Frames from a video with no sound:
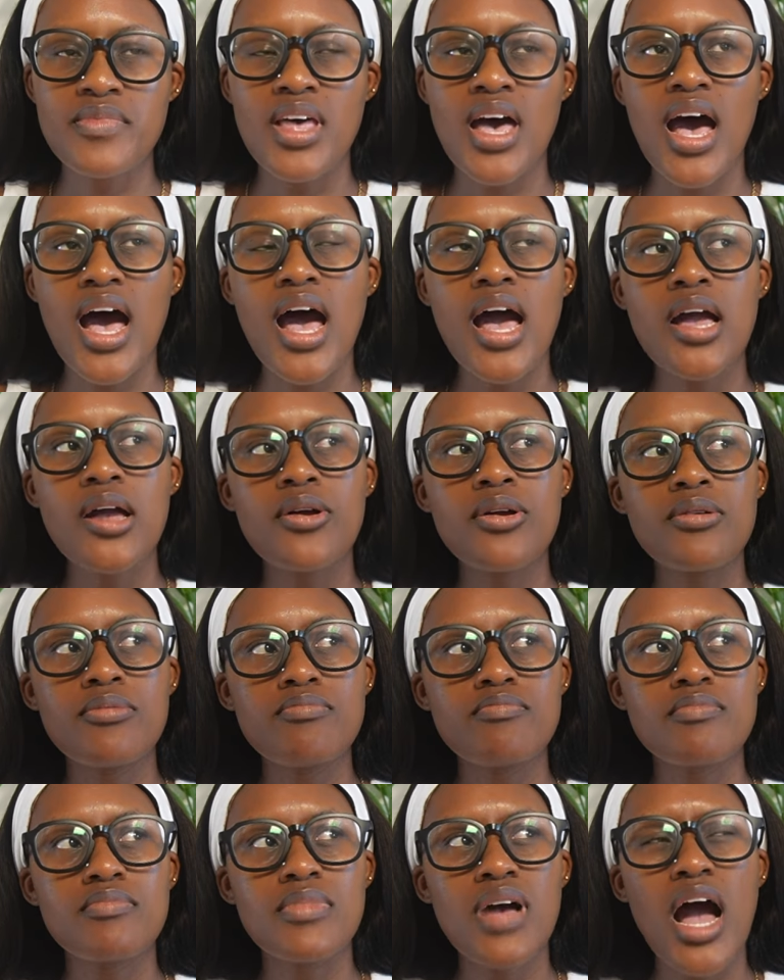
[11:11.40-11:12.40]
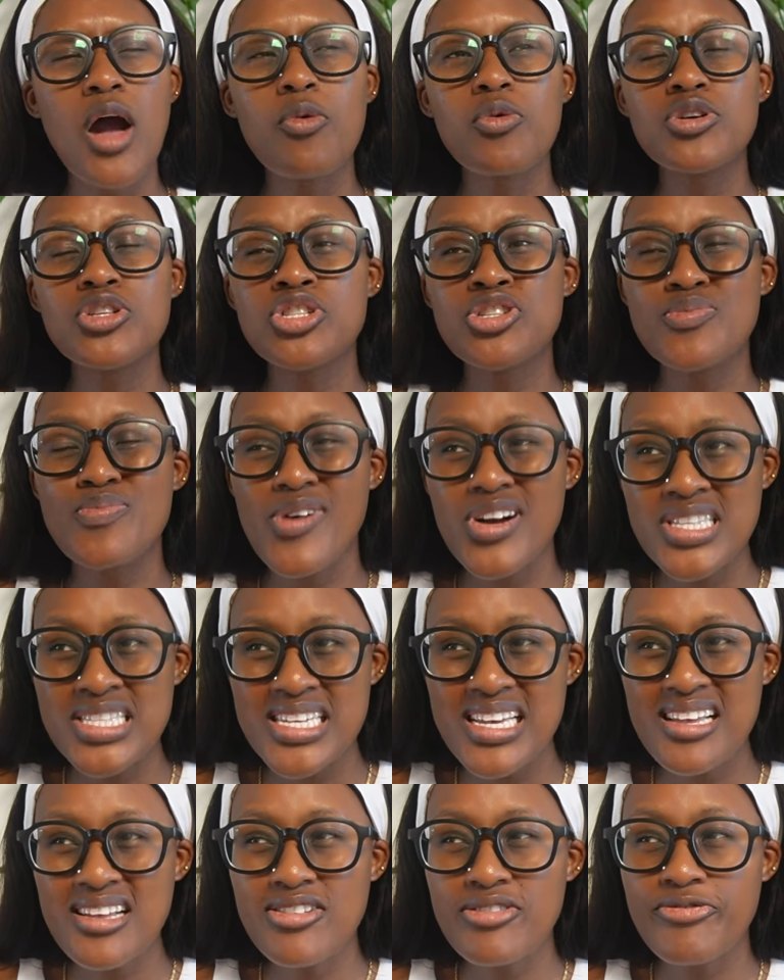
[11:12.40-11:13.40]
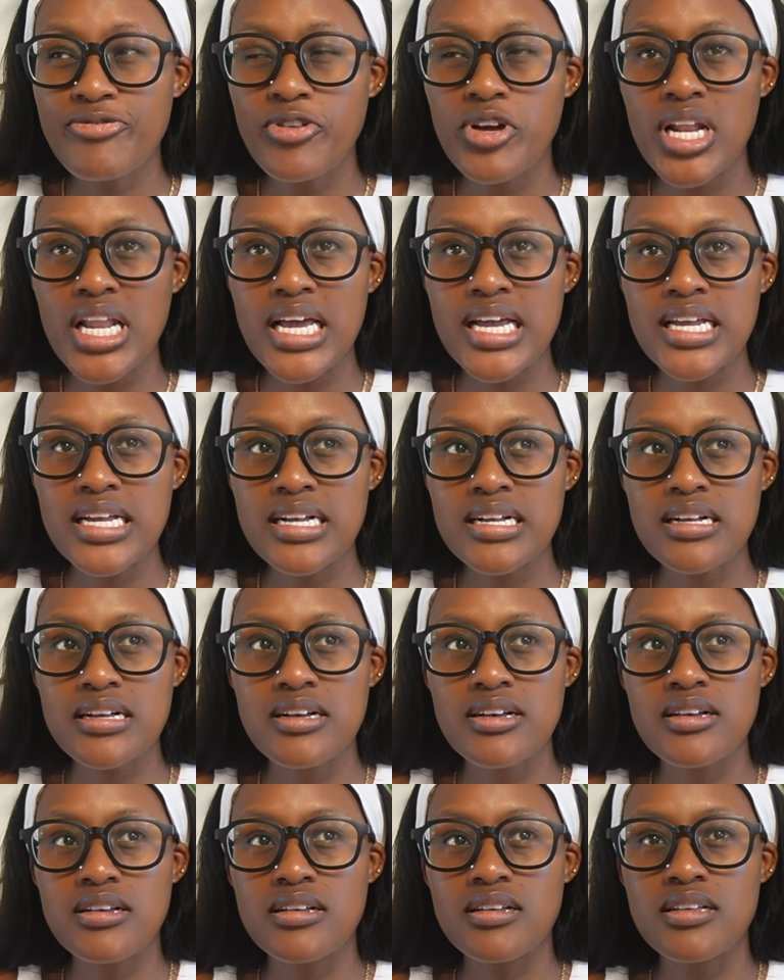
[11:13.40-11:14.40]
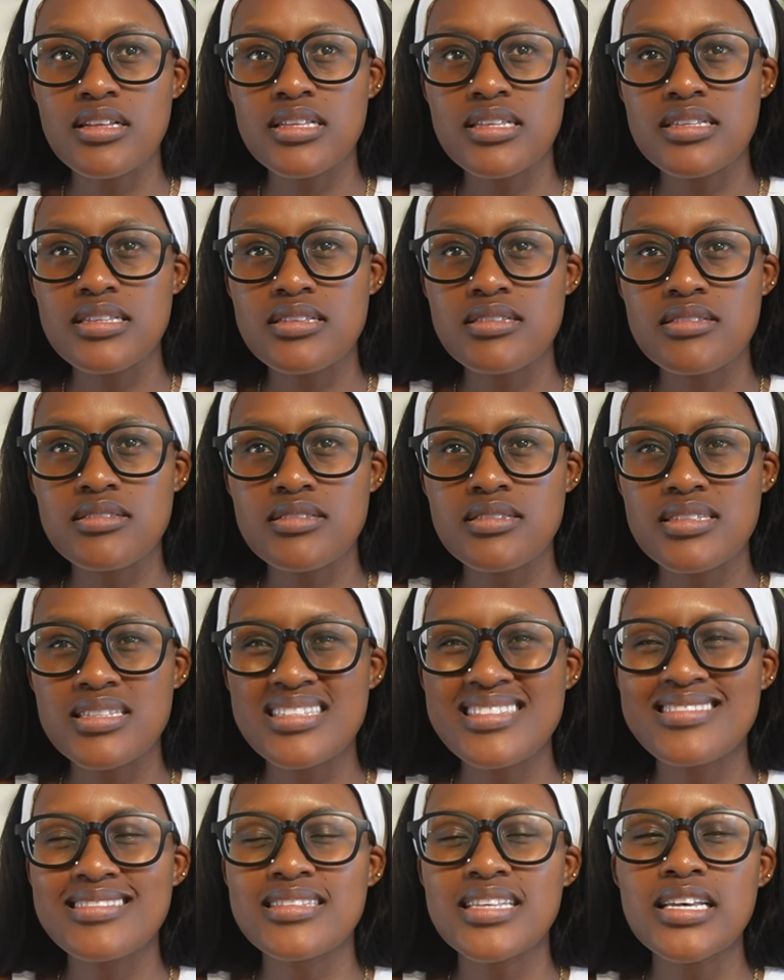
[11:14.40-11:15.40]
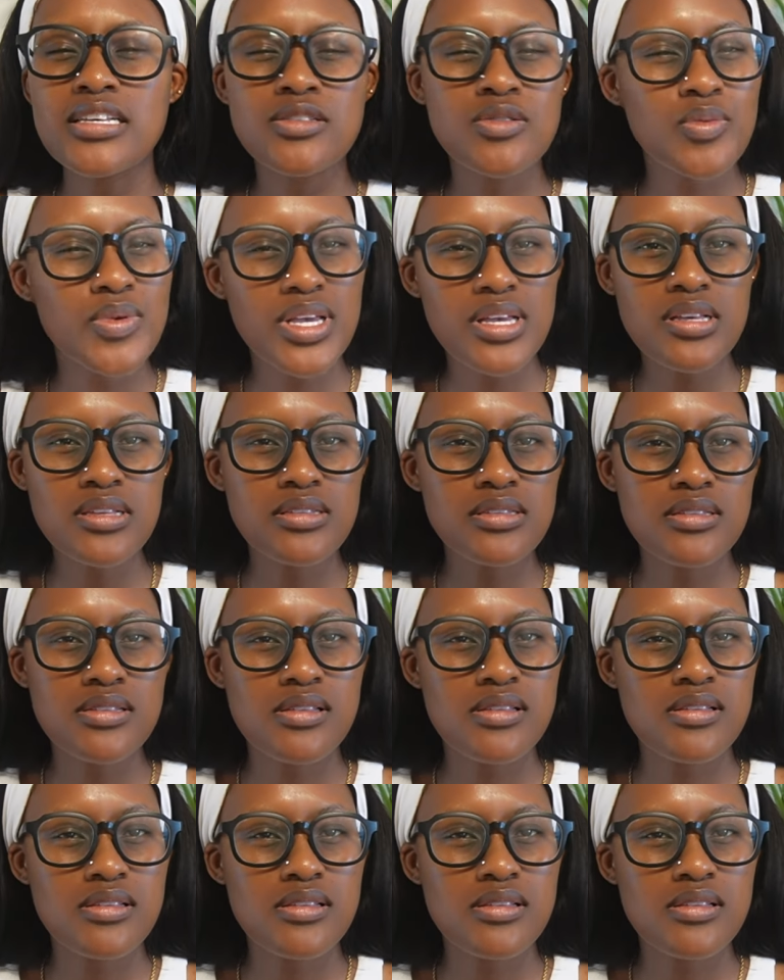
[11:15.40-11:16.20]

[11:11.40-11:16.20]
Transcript: I was spotting for like 6 weeks.